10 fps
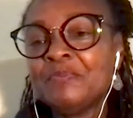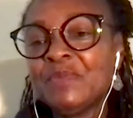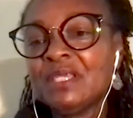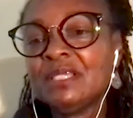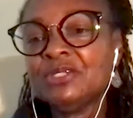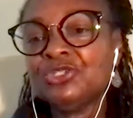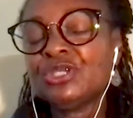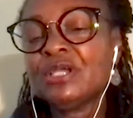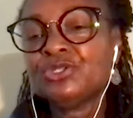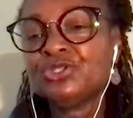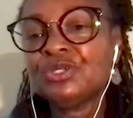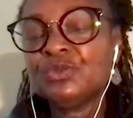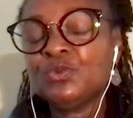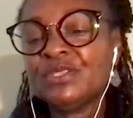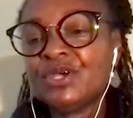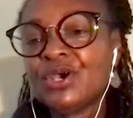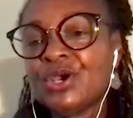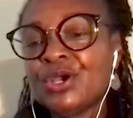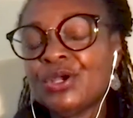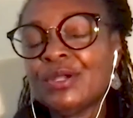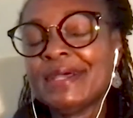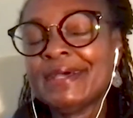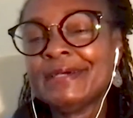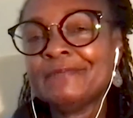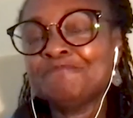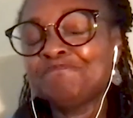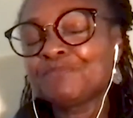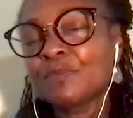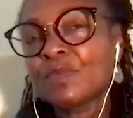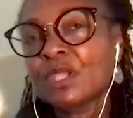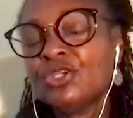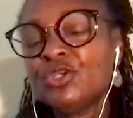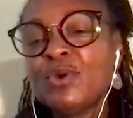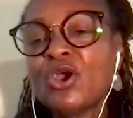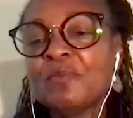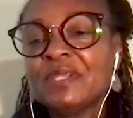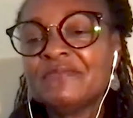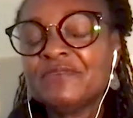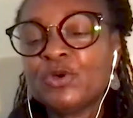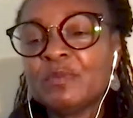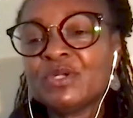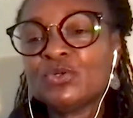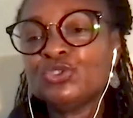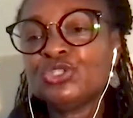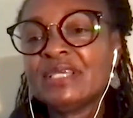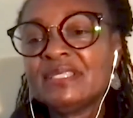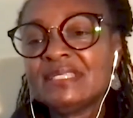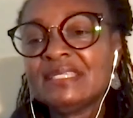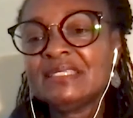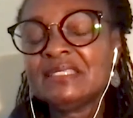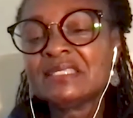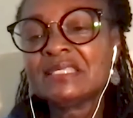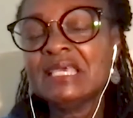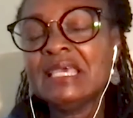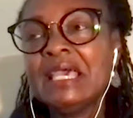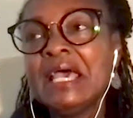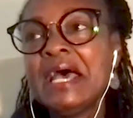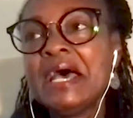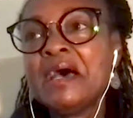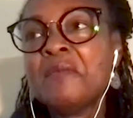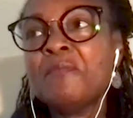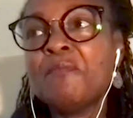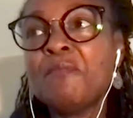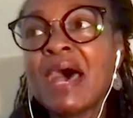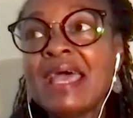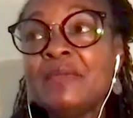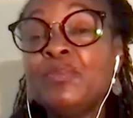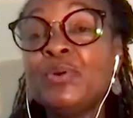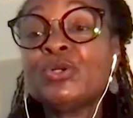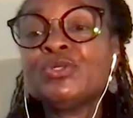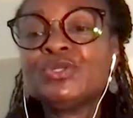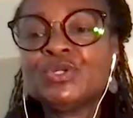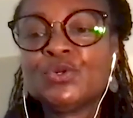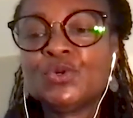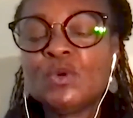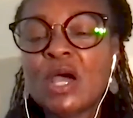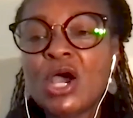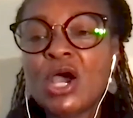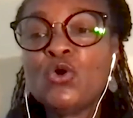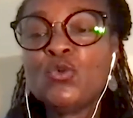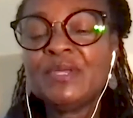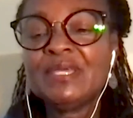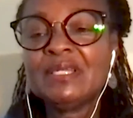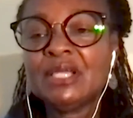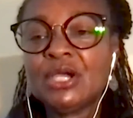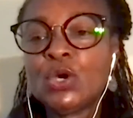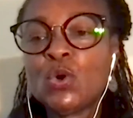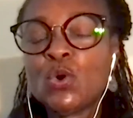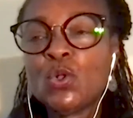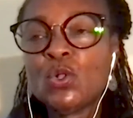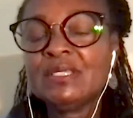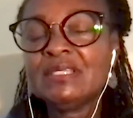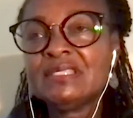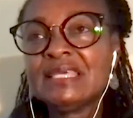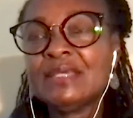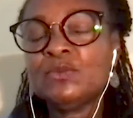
in conjunction with our Department of Criminal Justice. My personal hope and goal is that